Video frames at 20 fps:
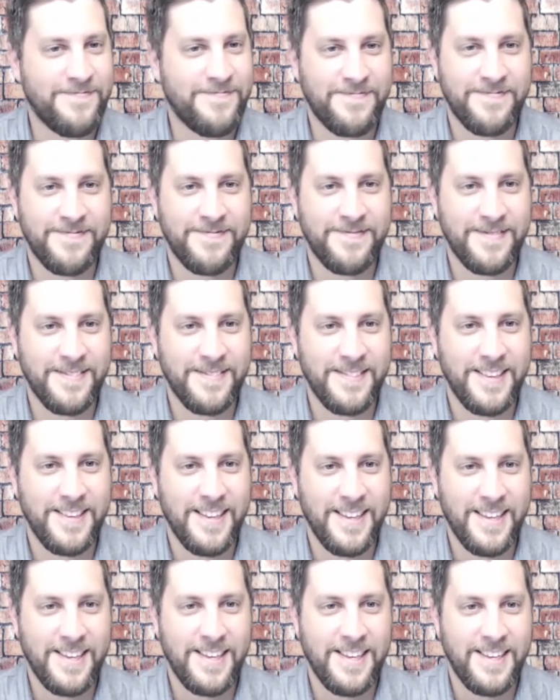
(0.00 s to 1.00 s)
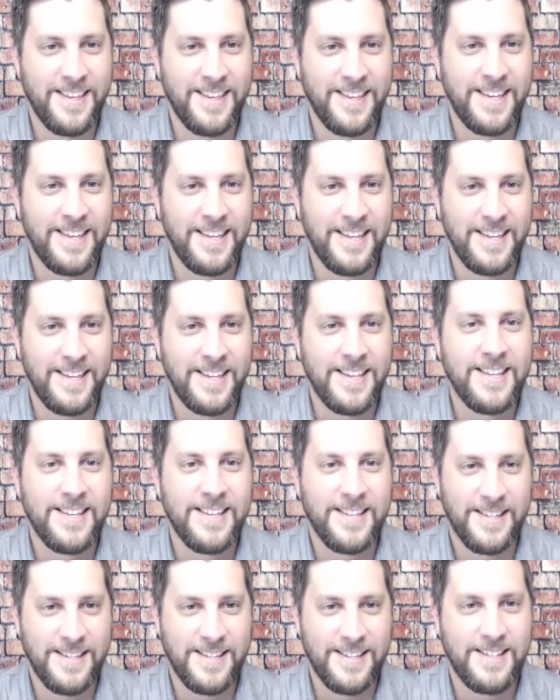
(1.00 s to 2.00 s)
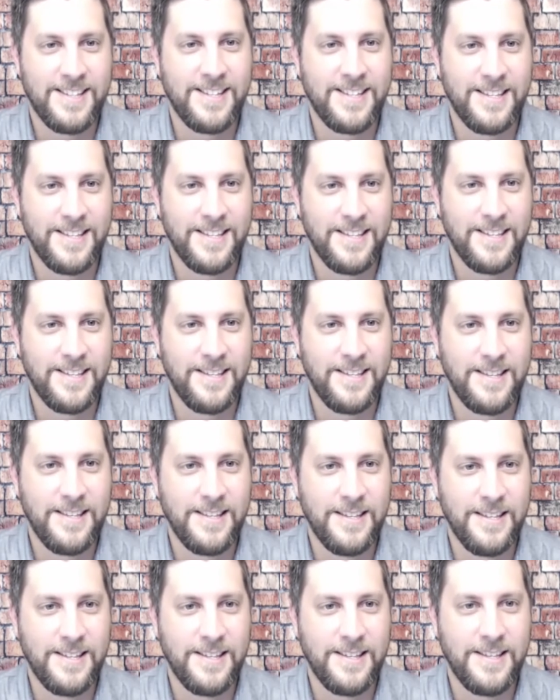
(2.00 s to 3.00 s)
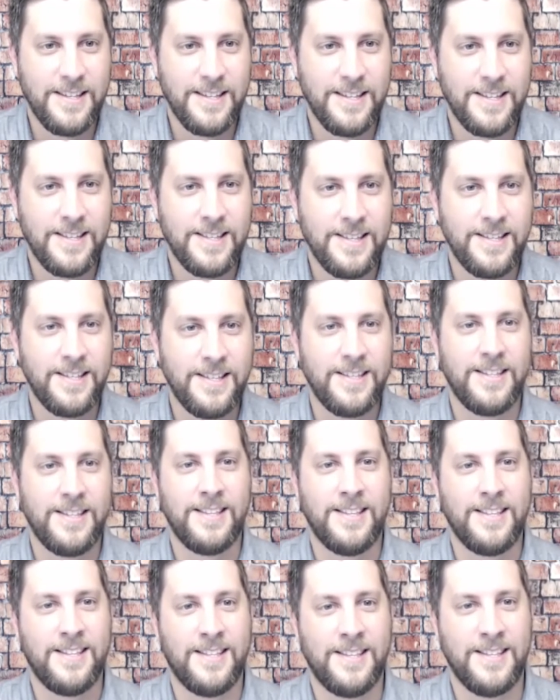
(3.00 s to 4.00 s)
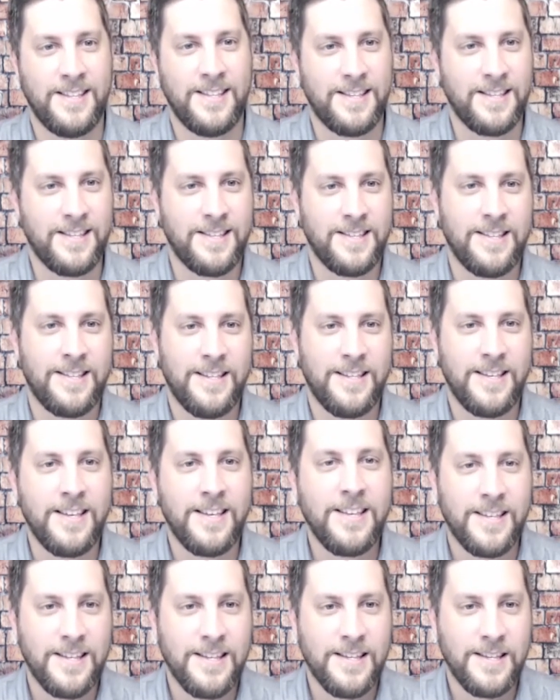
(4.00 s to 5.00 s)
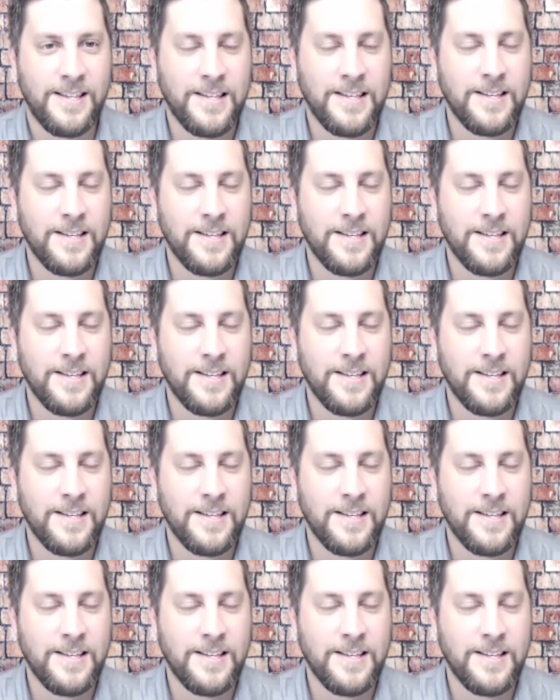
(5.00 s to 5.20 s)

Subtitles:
[no speech]